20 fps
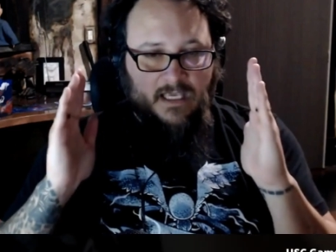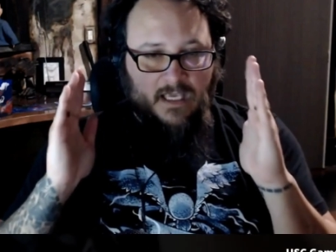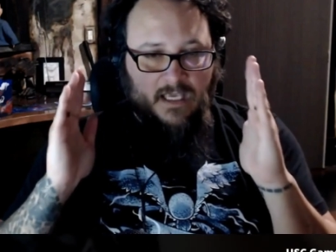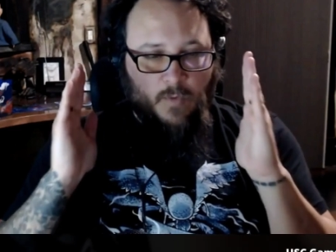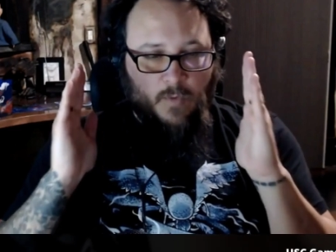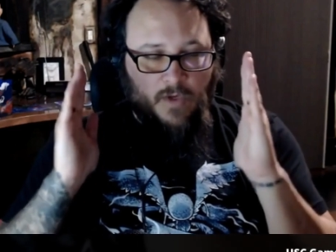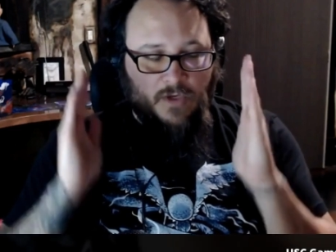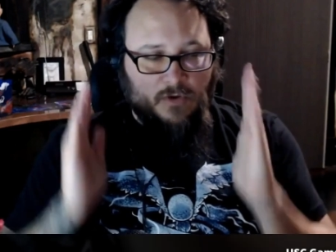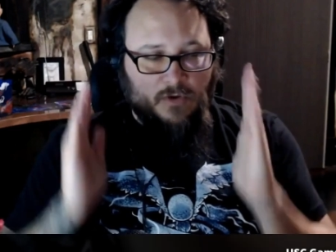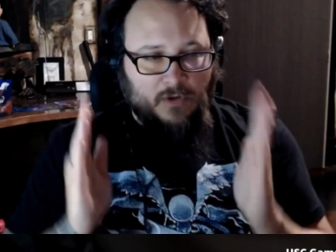
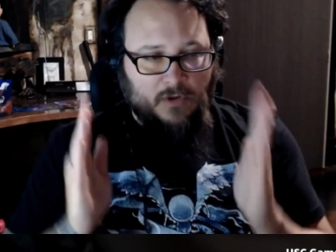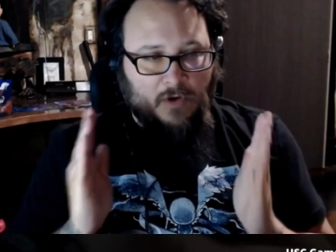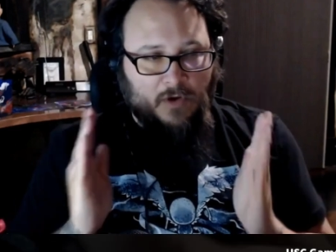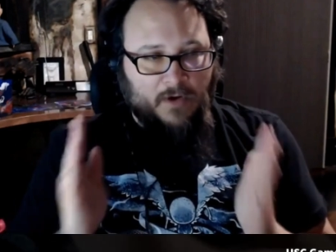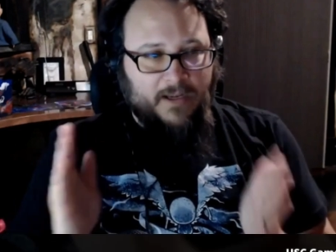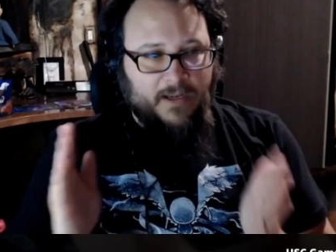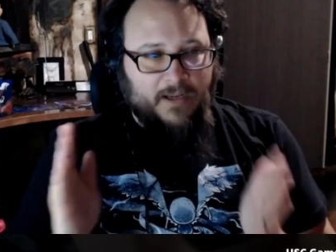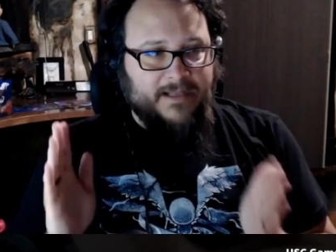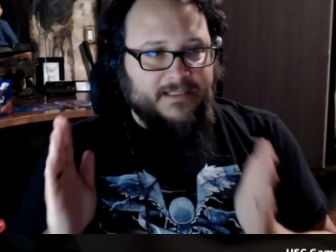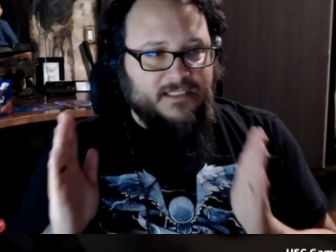when you're
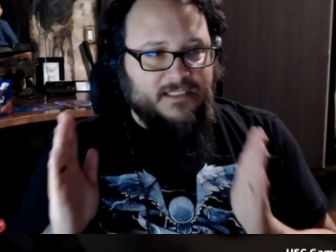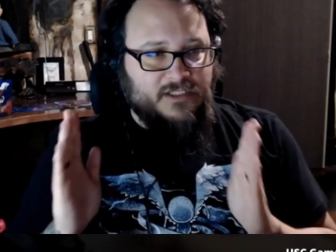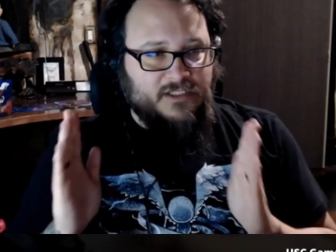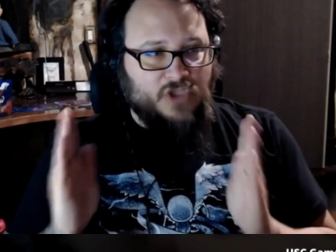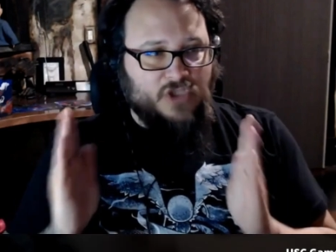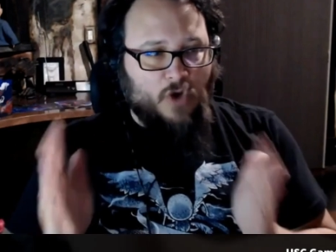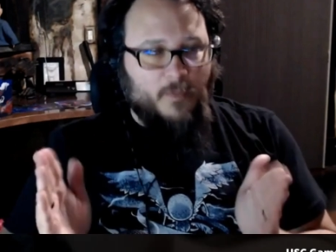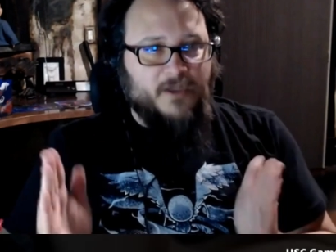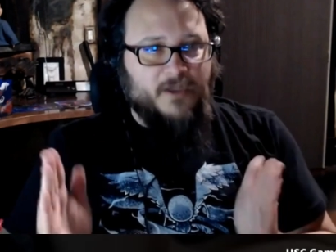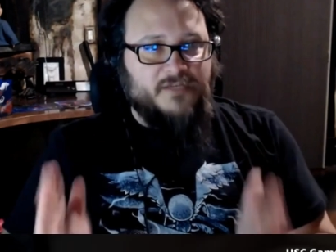learning, it's
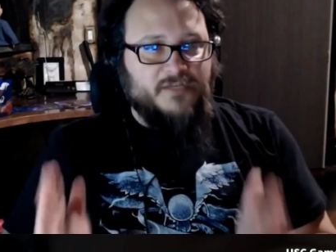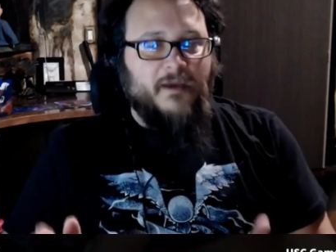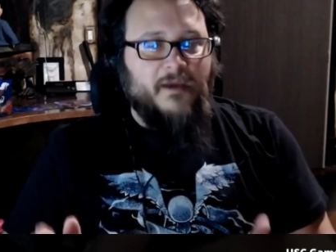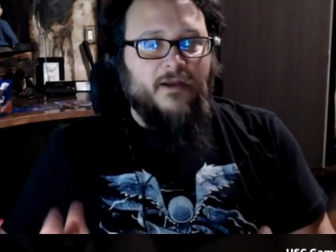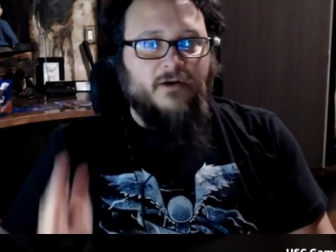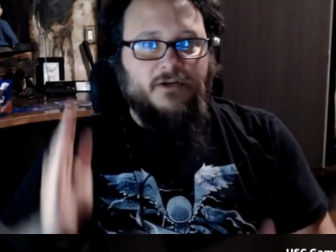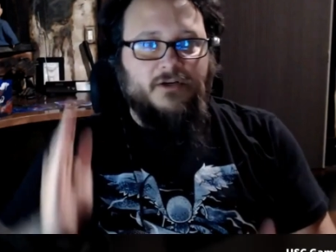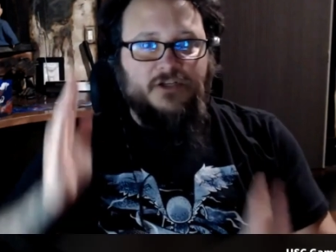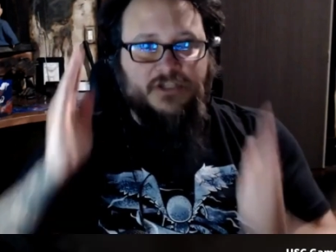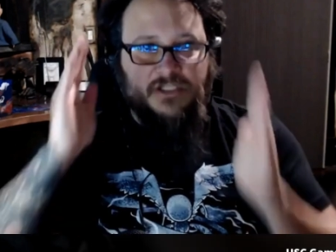so much
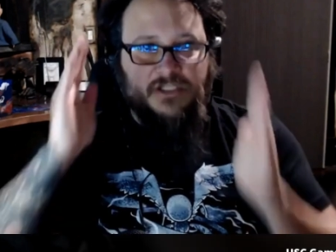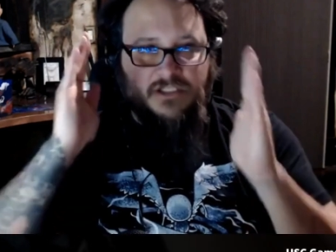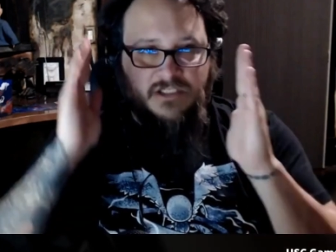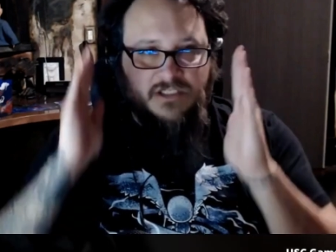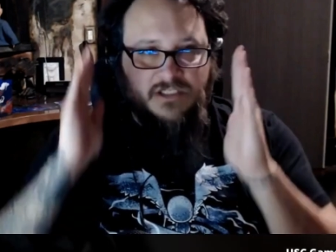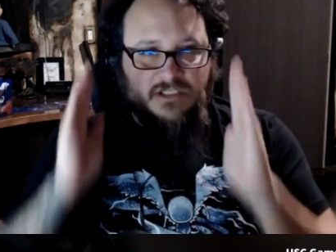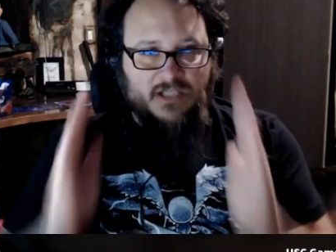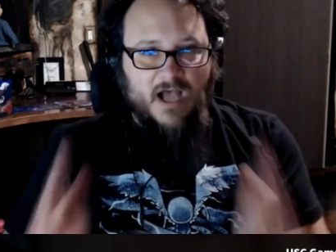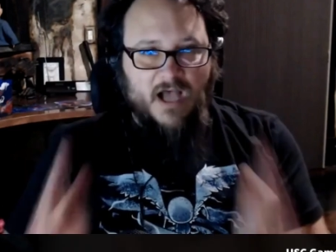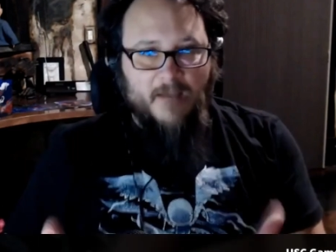better to just
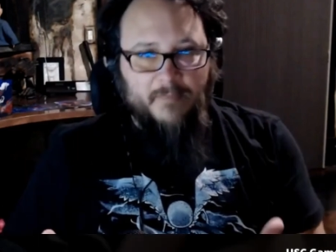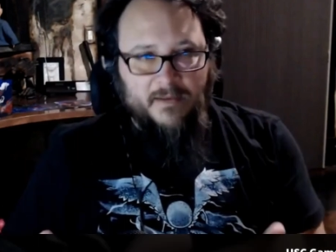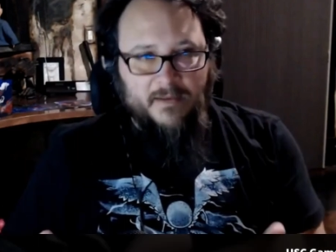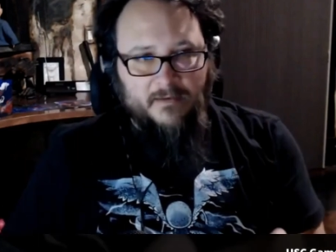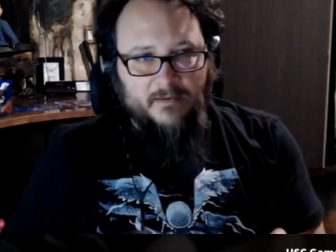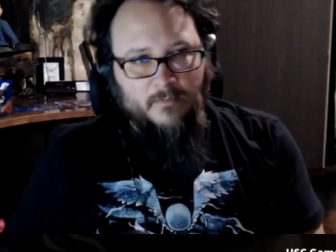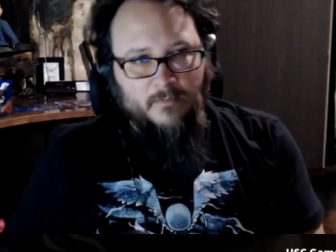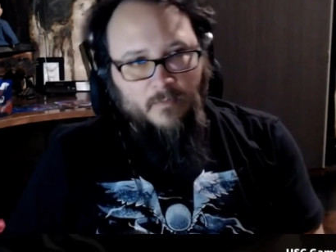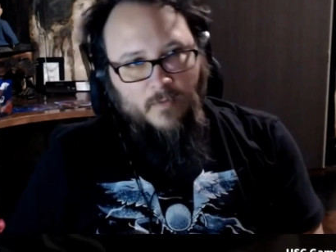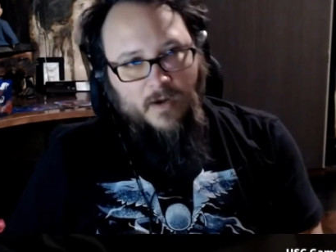stop it
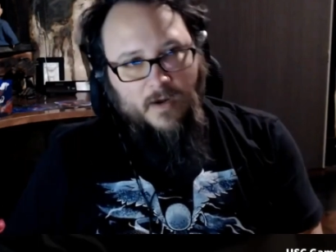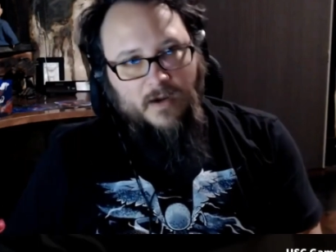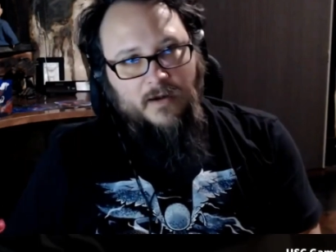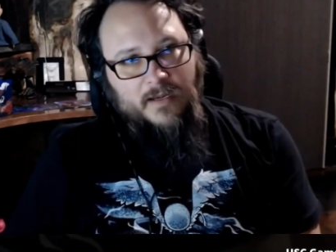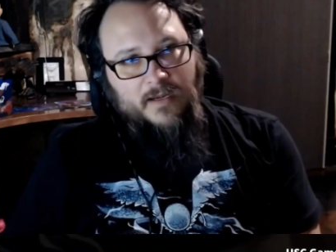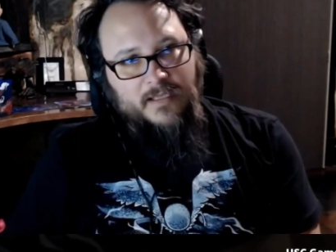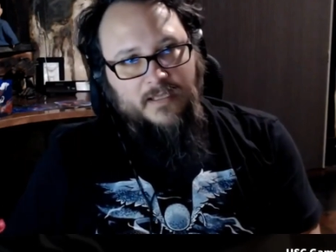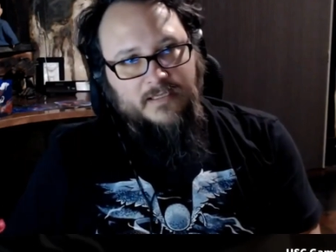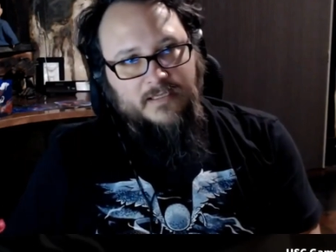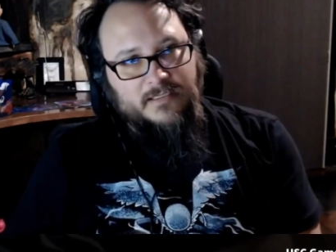where
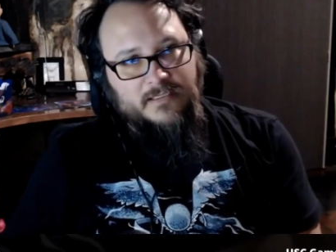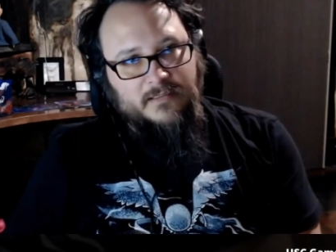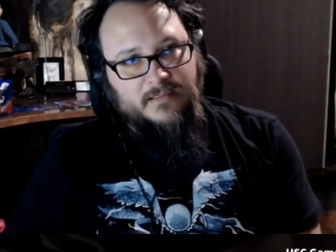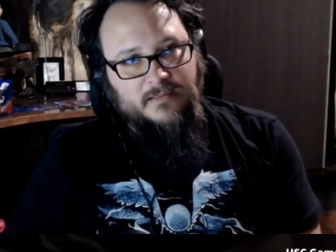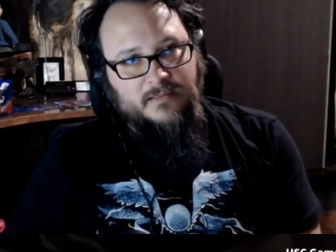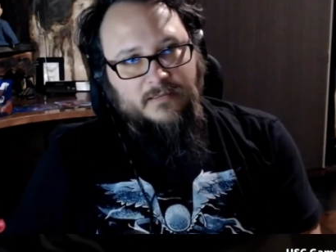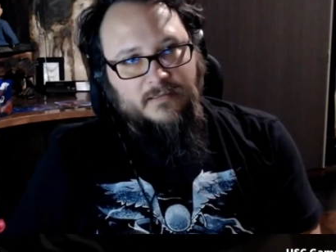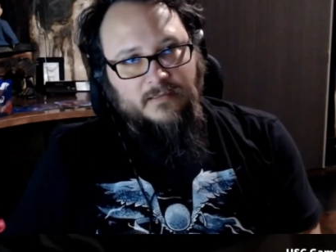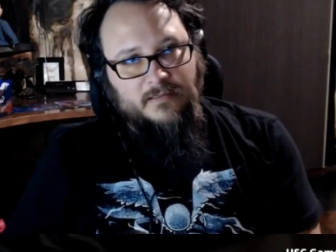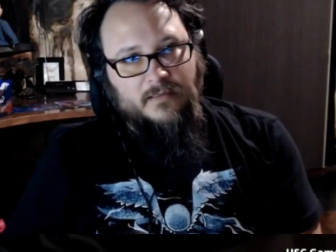it is,
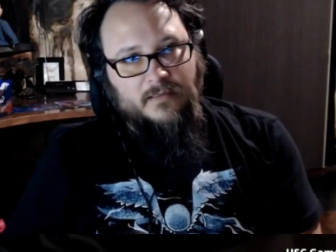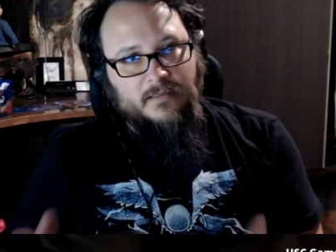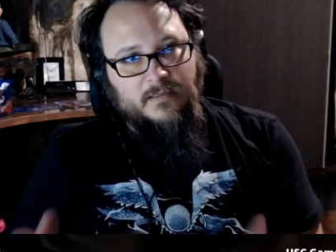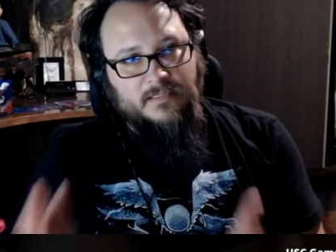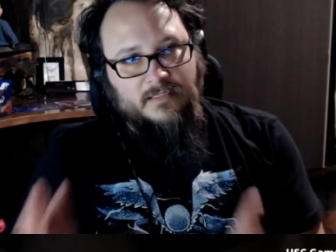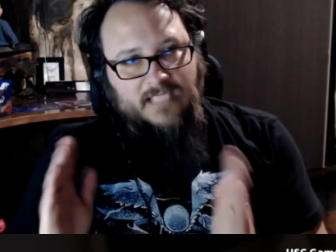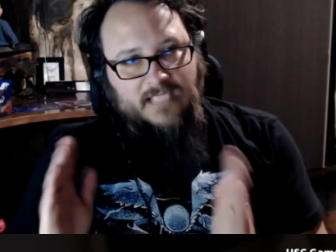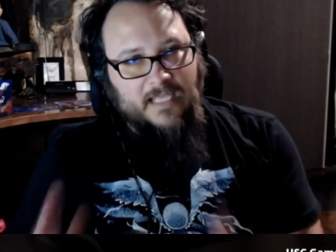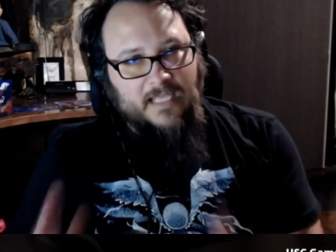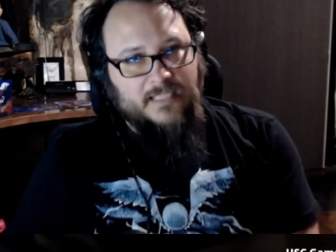
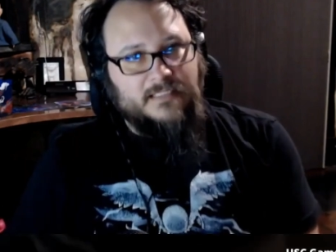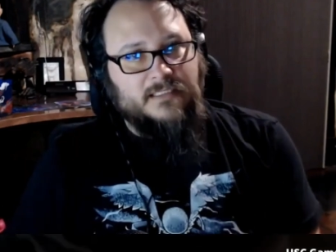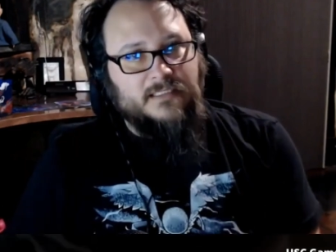say it's